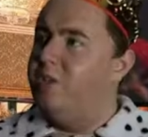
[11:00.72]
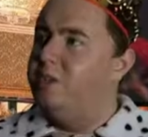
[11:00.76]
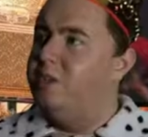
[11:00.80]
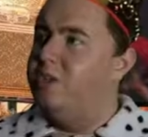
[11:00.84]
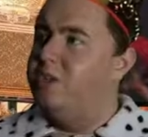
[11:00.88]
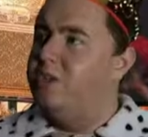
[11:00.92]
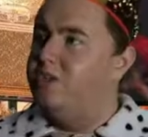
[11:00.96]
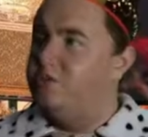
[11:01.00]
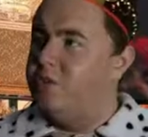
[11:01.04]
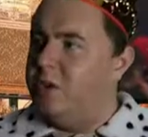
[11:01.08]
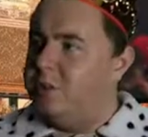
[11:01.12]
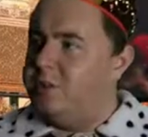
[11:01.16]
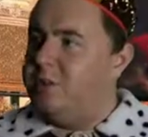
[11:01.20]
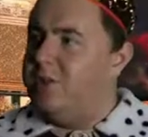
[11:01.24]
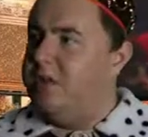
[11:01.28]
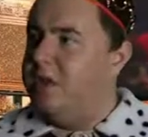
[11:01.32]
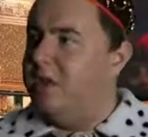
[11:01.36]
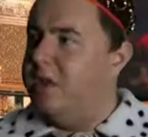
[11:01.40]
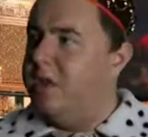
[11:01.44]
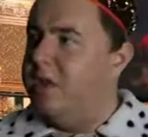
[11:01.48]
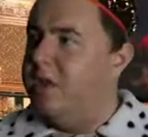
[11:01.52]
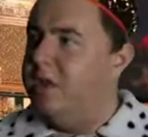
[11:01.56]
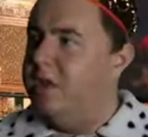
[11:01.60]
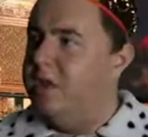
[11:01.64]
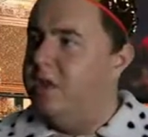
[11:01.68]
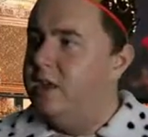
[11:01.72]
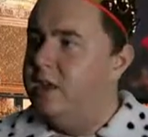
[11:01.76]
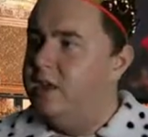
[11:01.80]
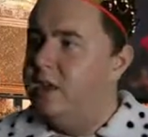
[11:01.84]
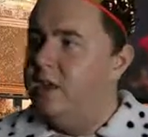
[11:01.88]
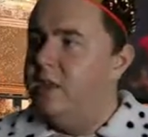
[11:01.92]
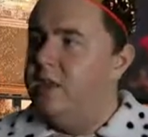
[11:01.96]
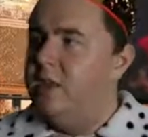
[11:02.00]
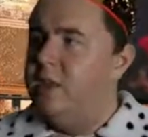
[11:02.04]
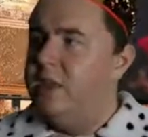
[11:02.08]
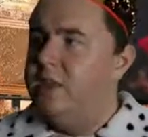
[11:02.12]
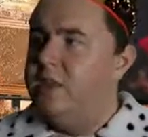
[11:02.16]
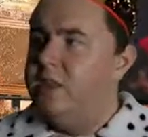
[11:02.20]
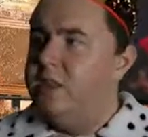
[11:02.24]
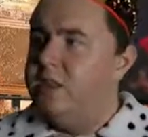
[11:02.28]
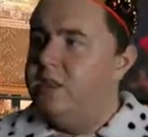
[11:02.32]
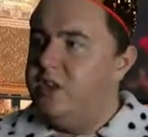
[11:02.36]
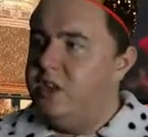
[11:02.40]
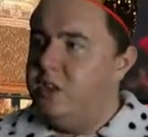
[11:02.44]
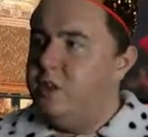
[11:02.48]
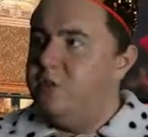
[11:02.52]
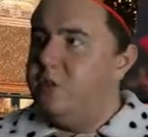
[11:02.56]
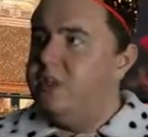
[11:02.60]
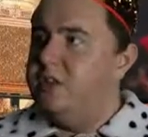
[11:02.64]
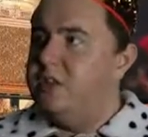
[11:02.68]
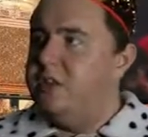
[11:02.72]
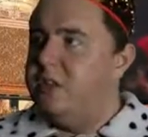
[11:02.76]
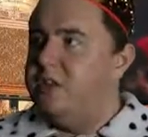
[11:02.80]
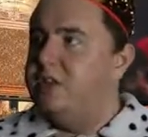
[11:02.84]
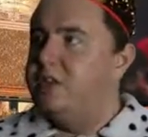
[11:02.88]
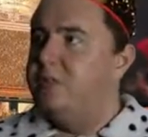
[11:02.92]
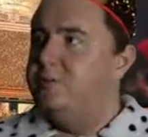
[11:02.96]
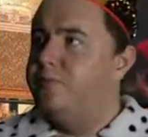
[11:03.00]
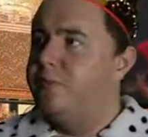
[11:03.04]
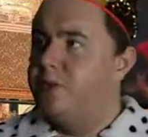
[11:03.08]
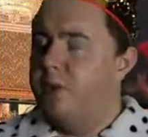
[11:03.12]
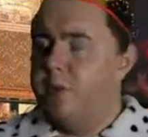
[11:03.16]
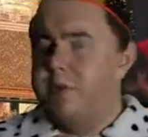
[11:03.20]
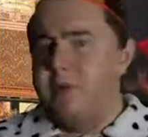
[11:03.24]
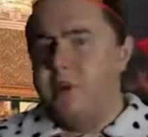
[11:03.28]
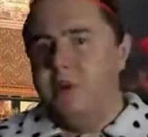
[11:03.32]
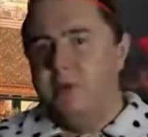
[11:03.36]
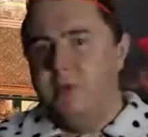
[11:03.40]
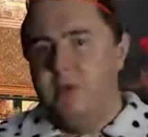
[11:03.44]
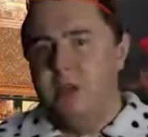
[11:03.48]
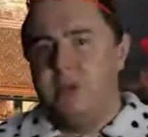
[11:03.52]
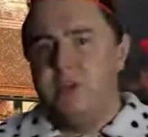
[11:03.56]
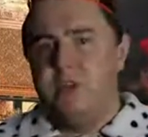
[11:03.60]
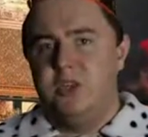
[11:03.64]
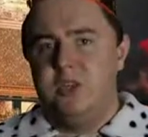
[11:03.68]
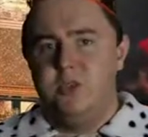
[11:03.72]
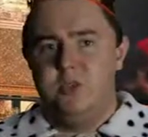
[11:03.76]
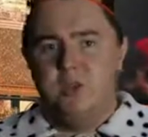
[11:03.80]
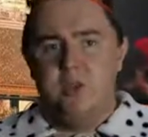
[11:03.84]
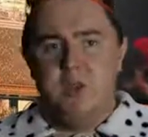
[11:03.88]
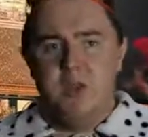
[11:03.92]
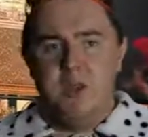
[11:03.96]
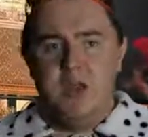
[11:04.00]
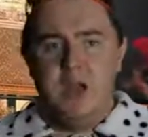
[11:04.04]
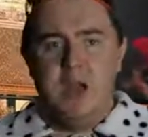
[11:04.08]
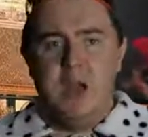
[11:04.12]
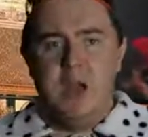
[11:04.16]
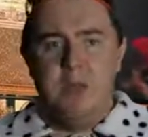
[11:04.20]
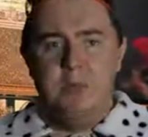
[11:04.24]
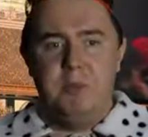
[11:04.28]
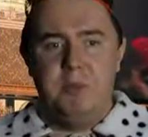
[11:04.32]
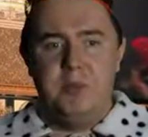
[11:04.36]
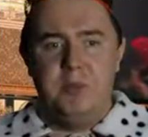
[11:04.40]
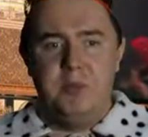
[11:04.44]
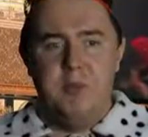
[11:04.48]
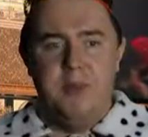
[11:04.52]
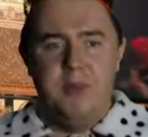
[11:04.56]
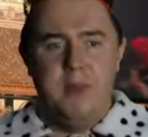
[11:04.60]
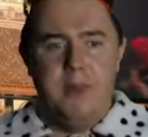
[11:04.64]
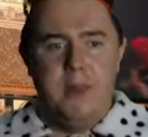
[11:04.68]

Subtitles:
off a script here, and they knew that these impromptu matches were going to happen.